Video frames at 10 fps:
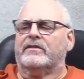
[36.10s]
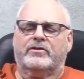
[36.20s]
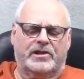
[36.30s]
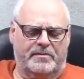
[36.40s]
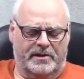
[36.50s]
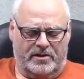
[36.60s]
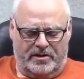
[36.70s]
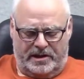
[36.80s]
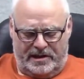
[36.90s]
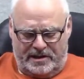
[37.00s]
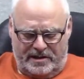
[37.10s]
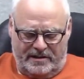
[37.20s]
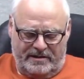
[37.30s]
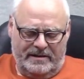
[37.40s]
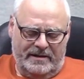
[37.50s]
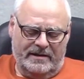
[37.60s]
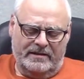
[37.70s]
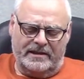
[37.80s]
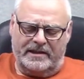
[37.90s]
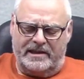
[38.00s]
of Christmas cookies,
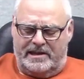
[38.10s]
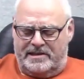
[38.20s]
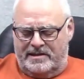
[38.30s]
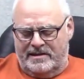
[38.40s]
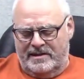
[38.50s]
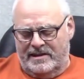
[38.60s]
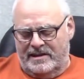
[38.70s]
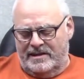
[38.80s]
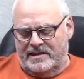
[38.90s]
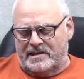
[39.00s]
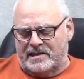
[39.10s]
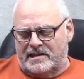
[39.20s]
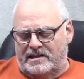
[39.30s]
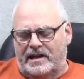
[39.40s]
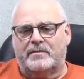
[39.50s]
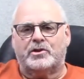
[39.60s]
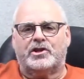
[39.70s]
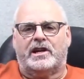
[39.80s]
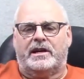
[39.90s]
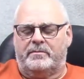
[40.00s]
look at this. This is a damn
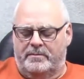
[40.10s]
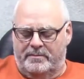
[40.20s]
shame.